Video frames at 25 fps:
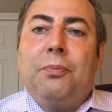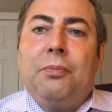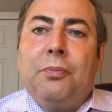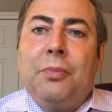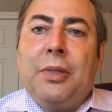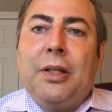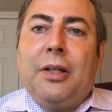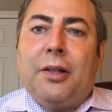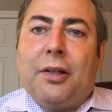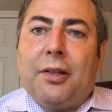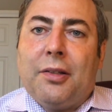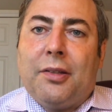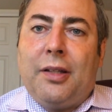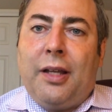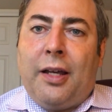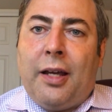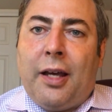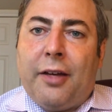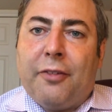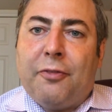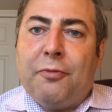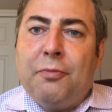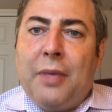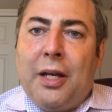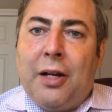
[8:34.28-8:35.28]
because they
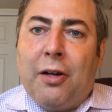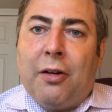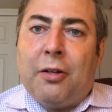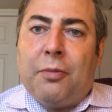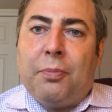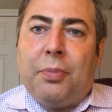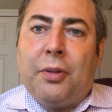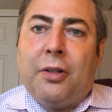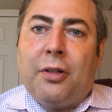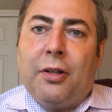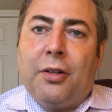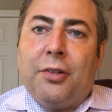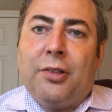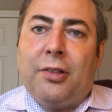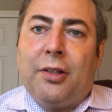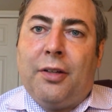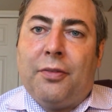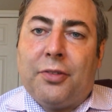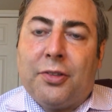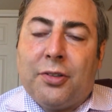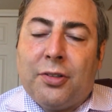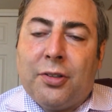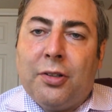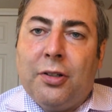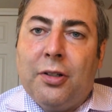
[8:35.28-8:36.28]
have merit, because they have
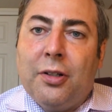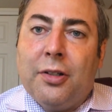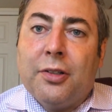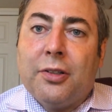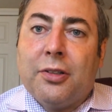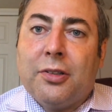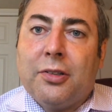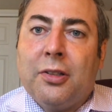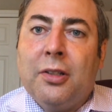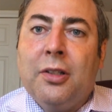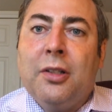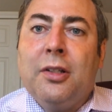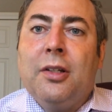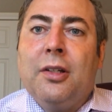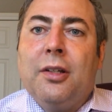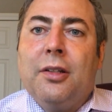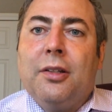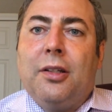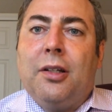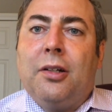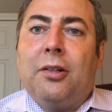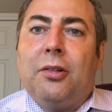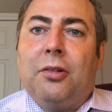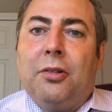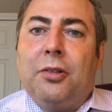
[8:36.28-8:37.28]
s'chus,
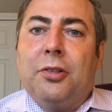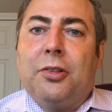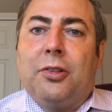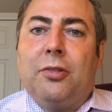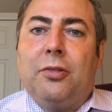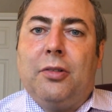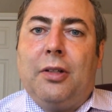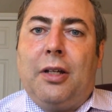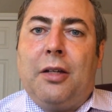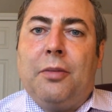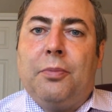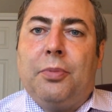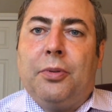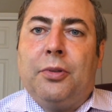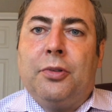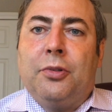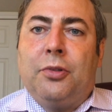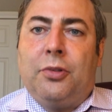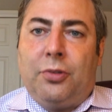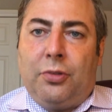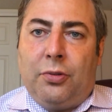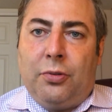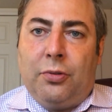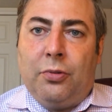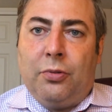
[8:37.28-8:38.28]
they're also able
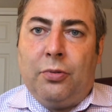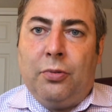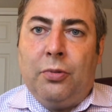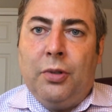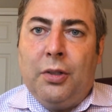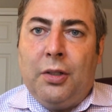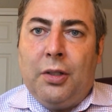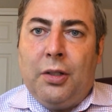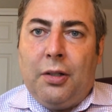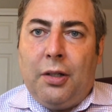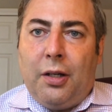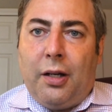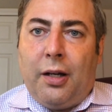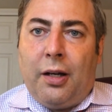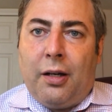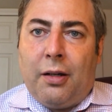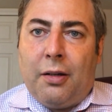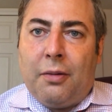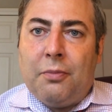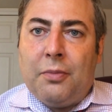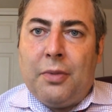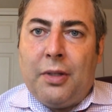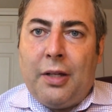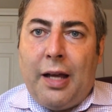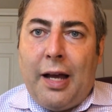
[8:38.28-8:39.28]
to
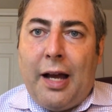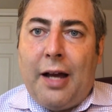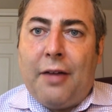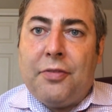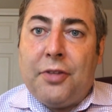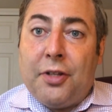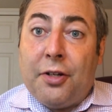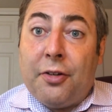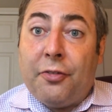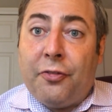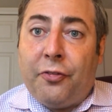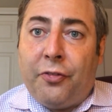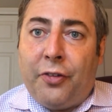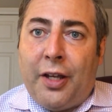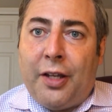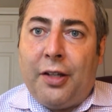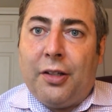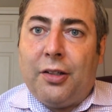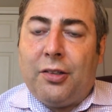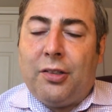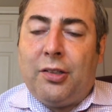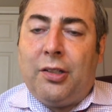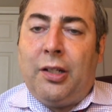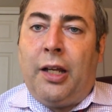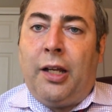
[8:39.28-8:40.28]
um, have their
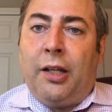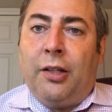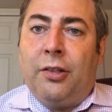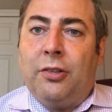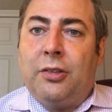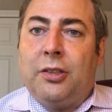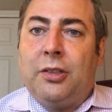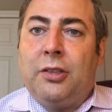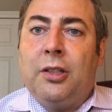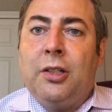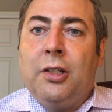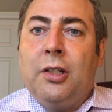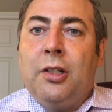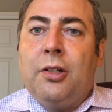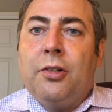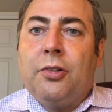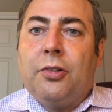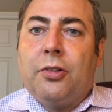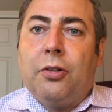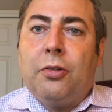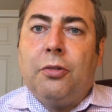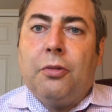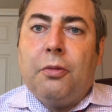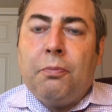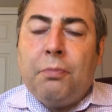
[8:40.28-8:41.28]
fate changed.
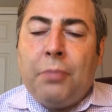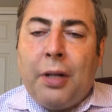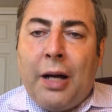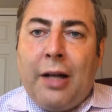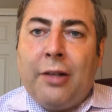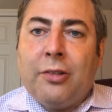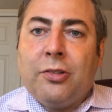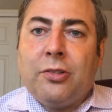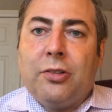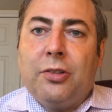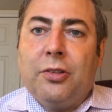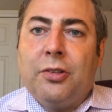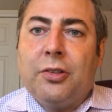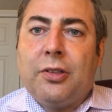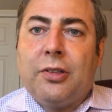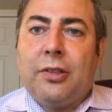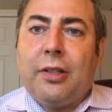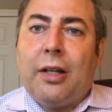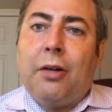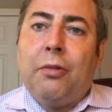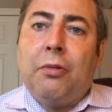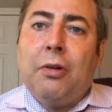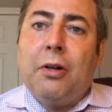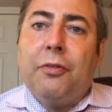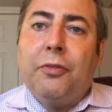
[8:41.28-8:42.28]
So pashtus,
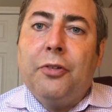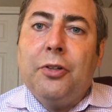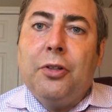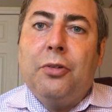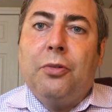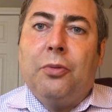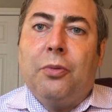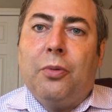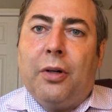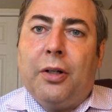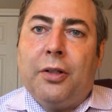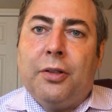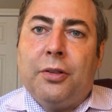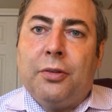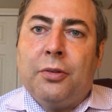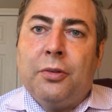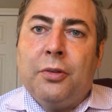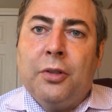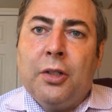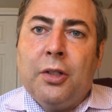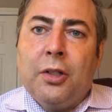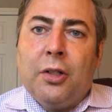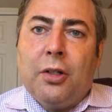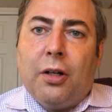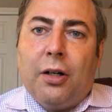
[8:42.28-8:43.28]
however you want to
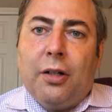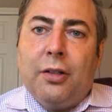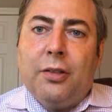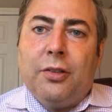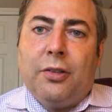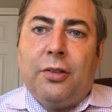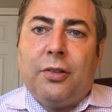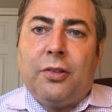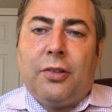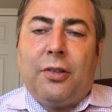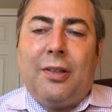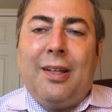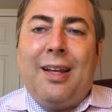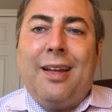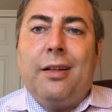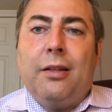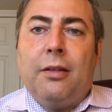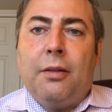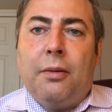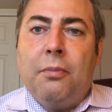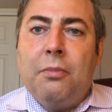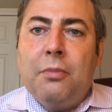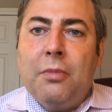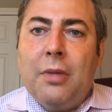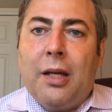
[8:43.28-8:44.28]
understand
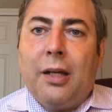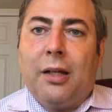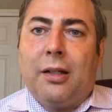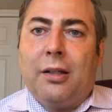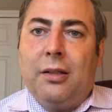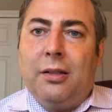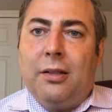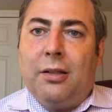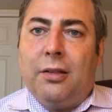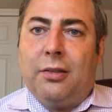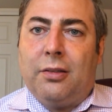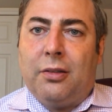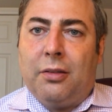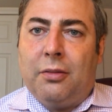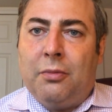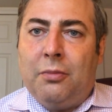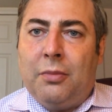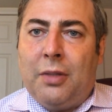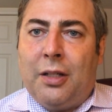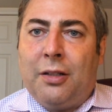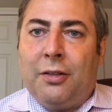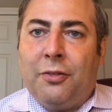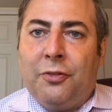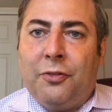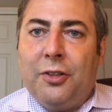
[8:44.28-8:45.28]
the mechanism
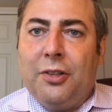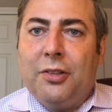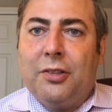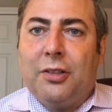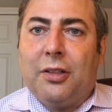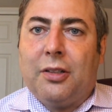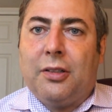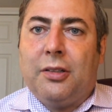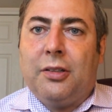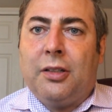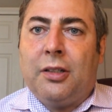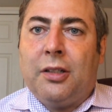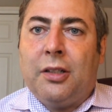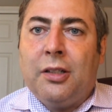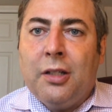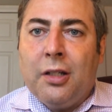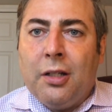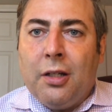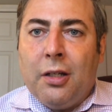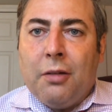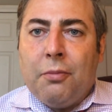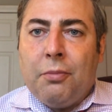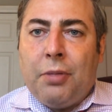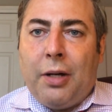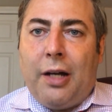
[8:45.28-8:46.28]
metaphysically,
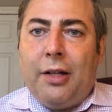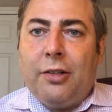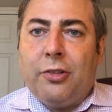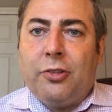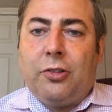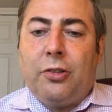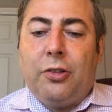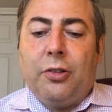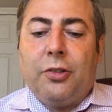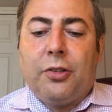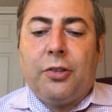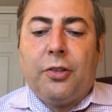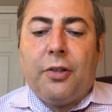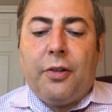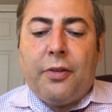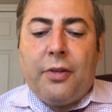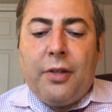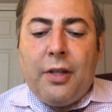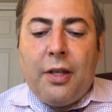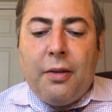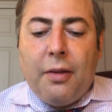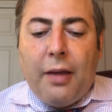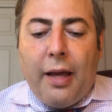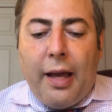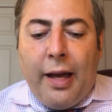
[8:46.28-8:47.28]
pashtus,
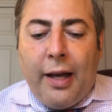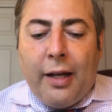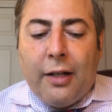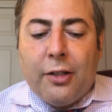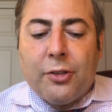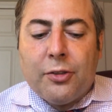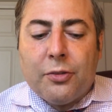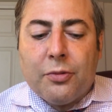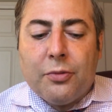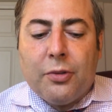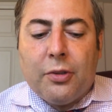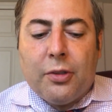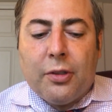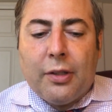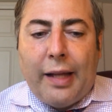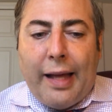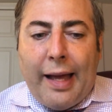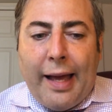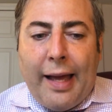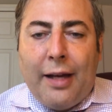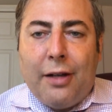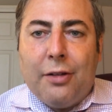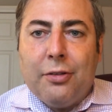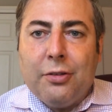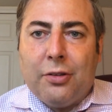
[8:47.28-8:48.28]
the actual
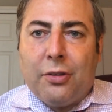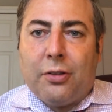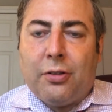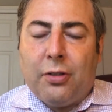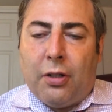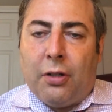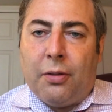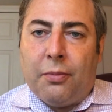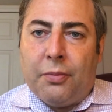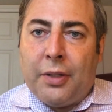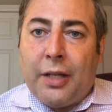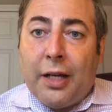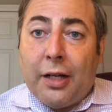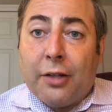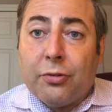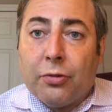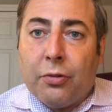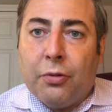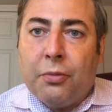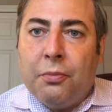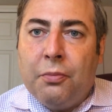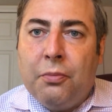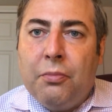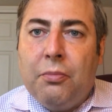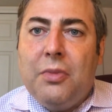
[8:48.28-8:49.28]
outcome, the
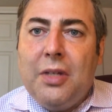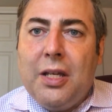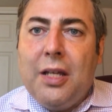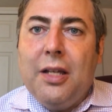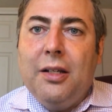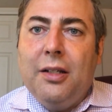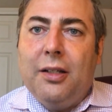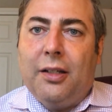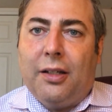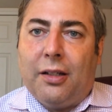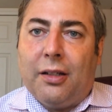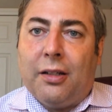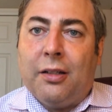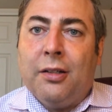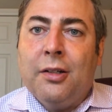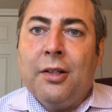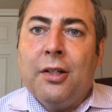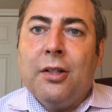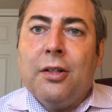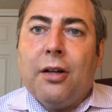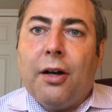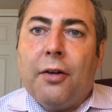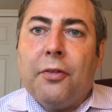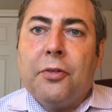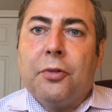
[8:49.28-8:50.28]
actual meaning
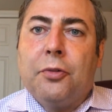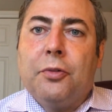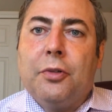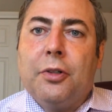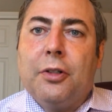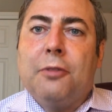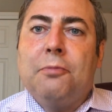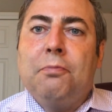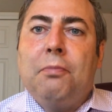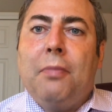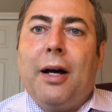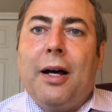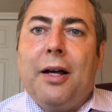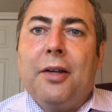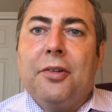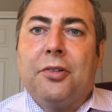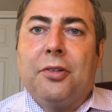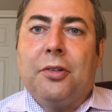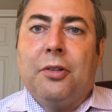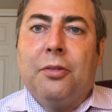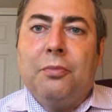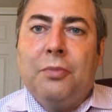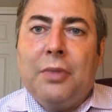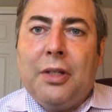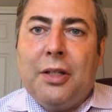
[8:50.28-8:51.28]
of the word
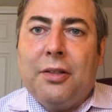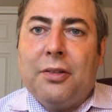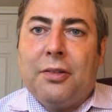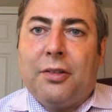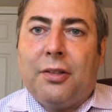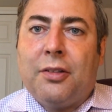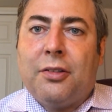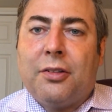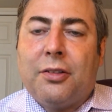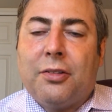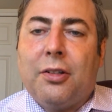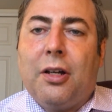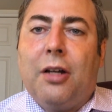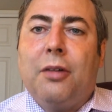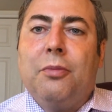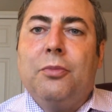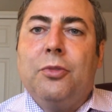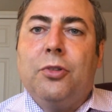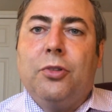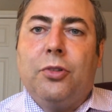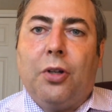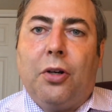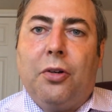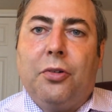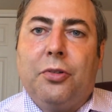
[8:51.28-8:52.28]
mazel means the
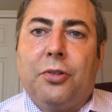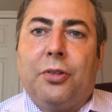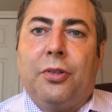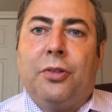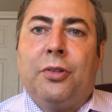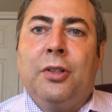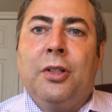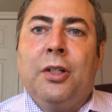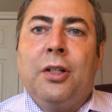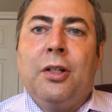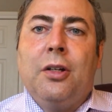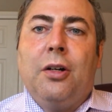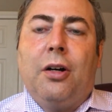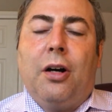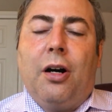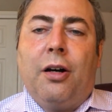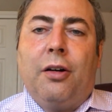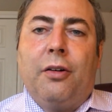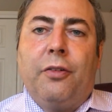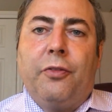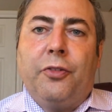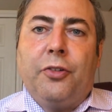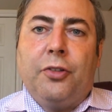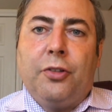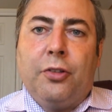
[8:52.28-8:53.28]
sum total
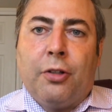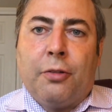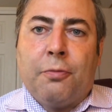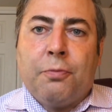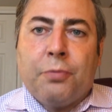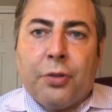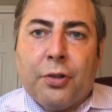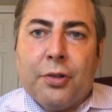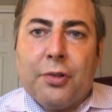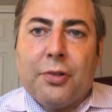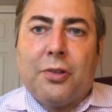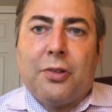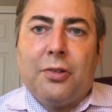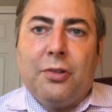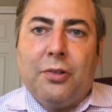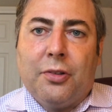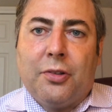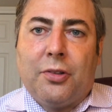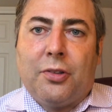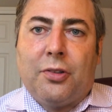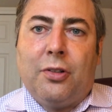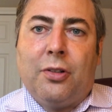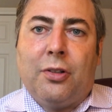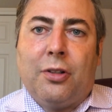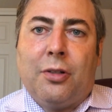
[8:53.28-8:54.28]
of your personal
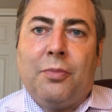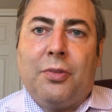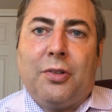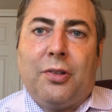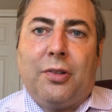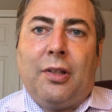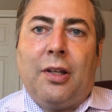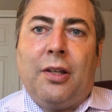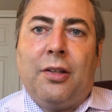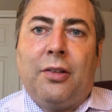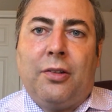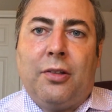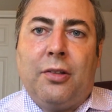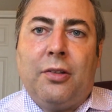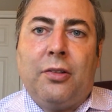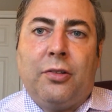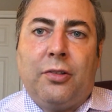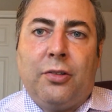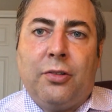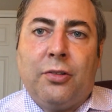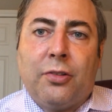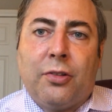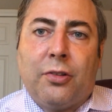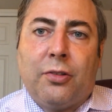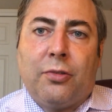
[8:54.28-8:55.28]

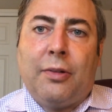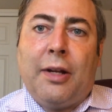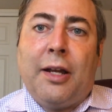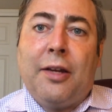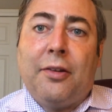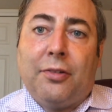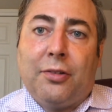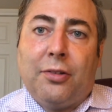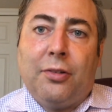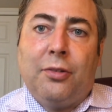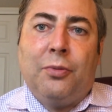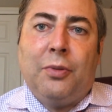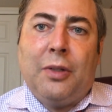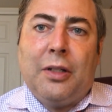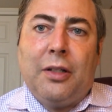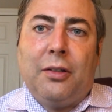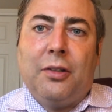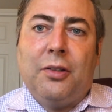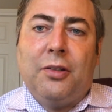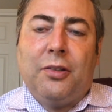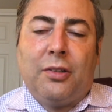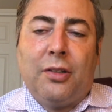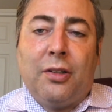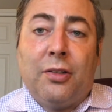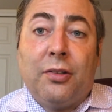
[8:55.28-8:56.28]
circumstances, your strengths, your
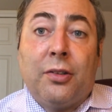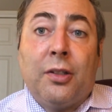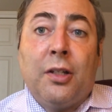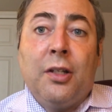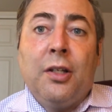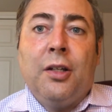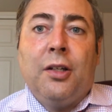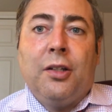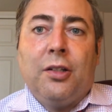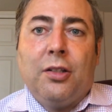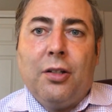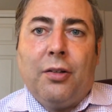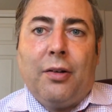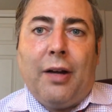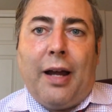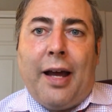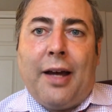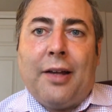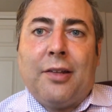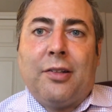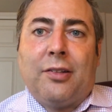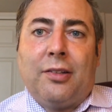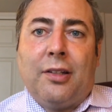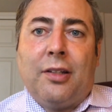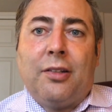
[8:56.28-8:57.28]
weaknesses, your
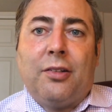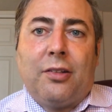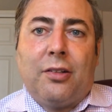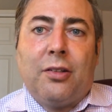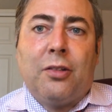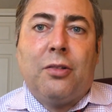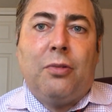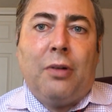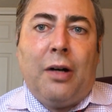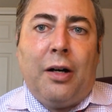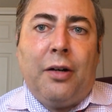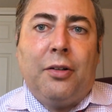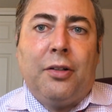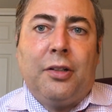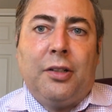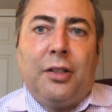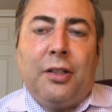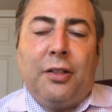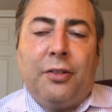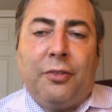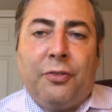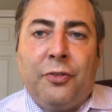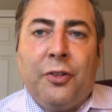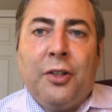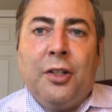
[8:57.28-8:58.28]
assets, the
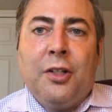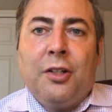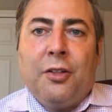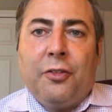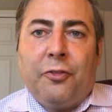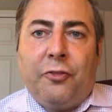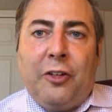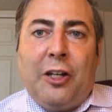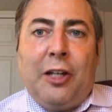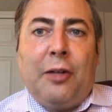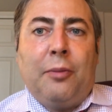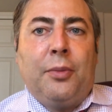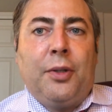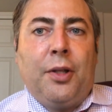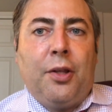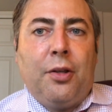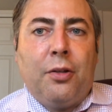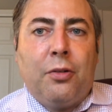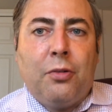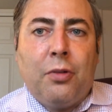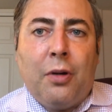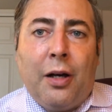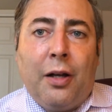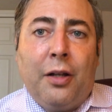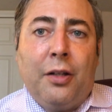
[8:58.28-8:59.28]
quality of family, the
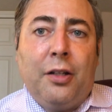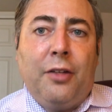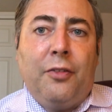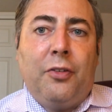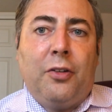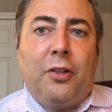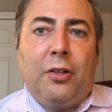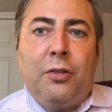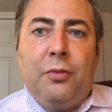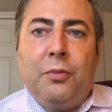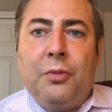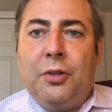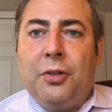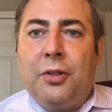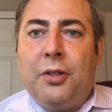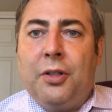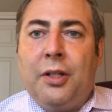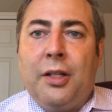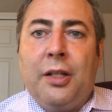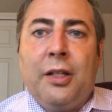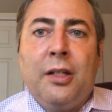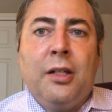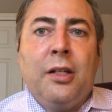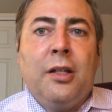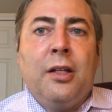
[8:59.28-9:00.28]
quality of
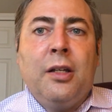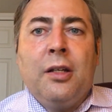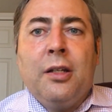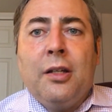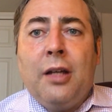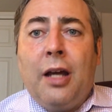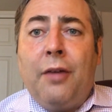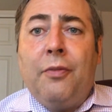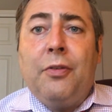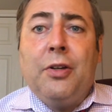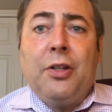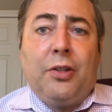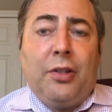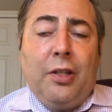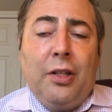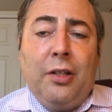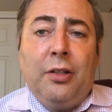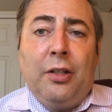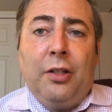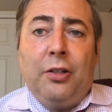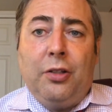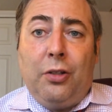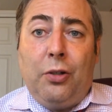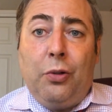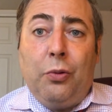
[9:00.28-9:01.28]
community, everything
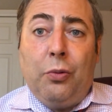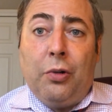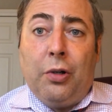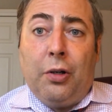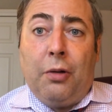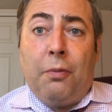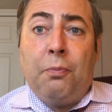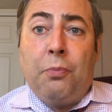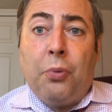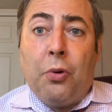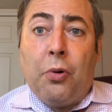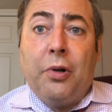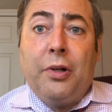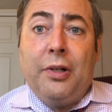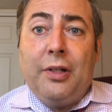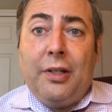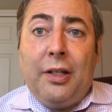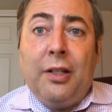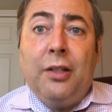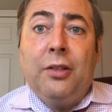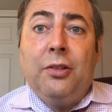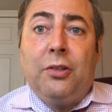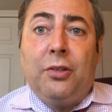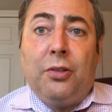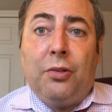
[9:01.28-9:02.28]
that you were born
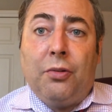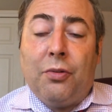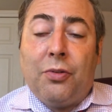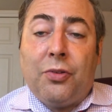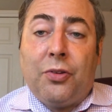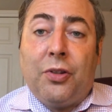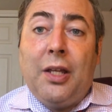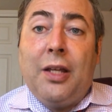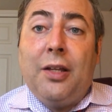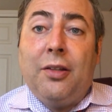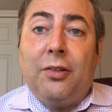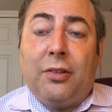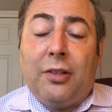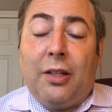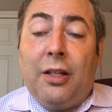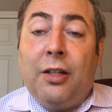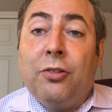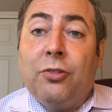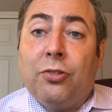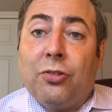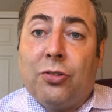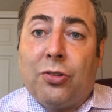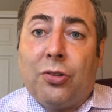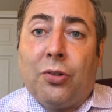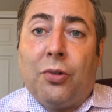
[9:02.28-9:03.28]
into, things
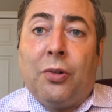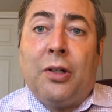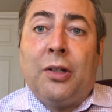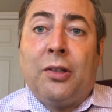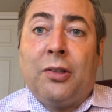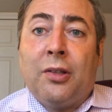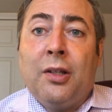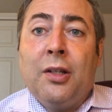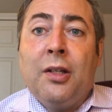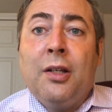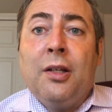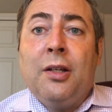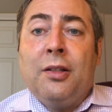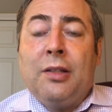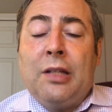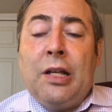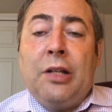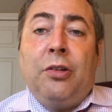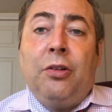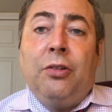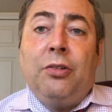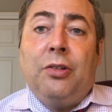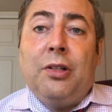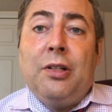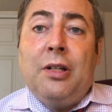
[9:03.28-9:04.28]
in short
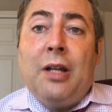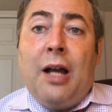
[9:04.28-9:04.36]
that you did